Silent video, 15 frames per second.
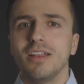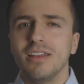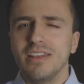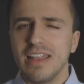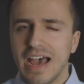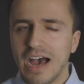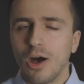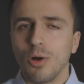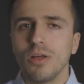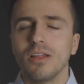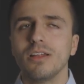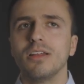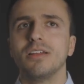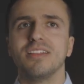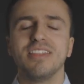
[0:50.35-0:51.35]
Now,
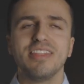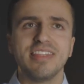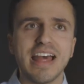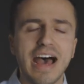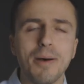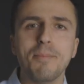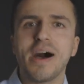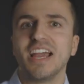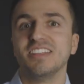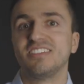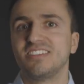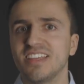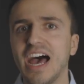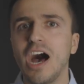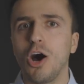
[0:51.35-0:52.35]
that might
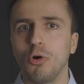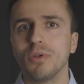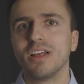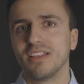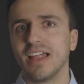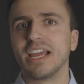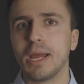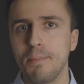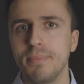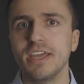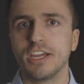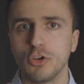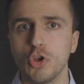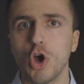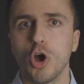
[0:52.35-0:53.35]
sound like a
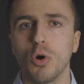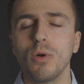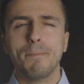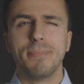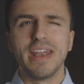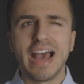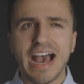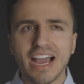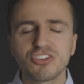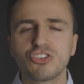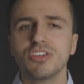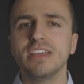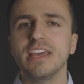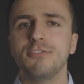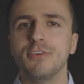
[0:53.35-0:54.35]
big no, but
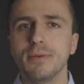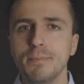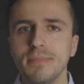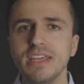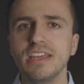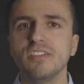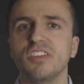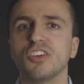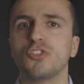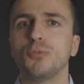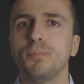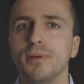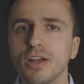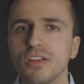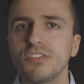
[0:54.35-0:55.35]
actually if it means
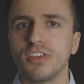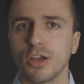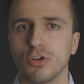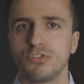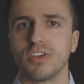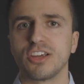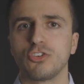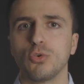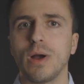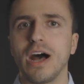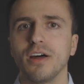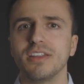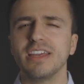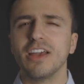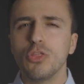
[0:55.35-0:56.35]
experiencing our
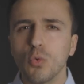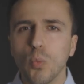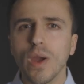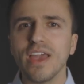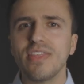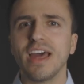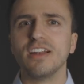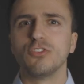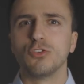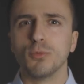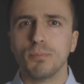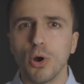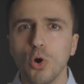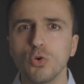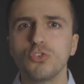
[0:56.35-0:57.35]
sexuality in the way that it's
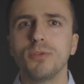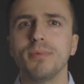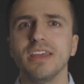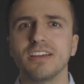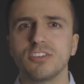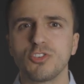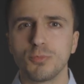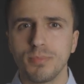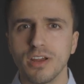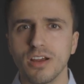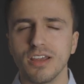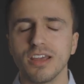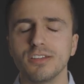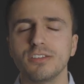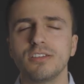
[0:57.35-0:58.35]
supposed to be
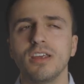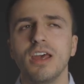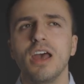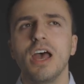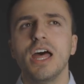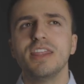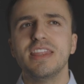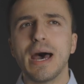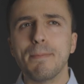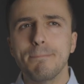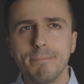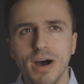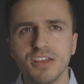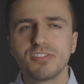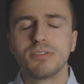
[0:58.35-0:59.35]
experienced, that
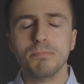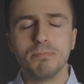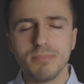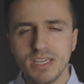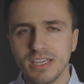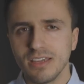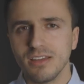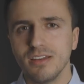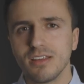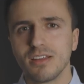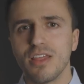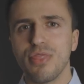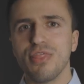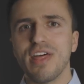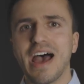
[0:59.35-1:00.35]
must mean
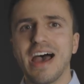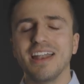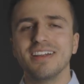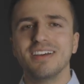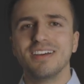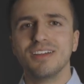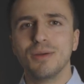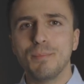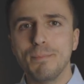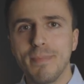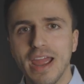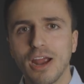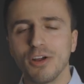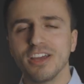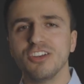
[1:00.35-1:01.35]
that
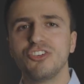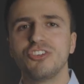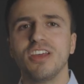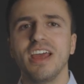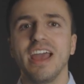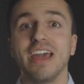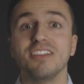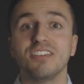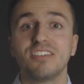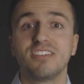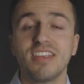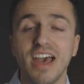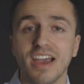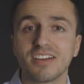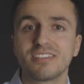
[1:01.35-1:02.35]
marriage and
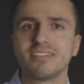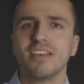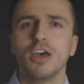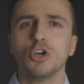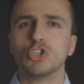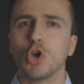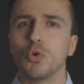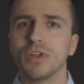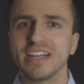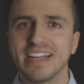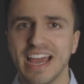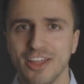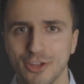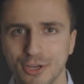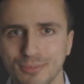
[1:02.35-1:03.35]
sex go
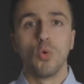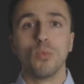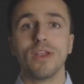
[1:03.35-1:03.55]
together.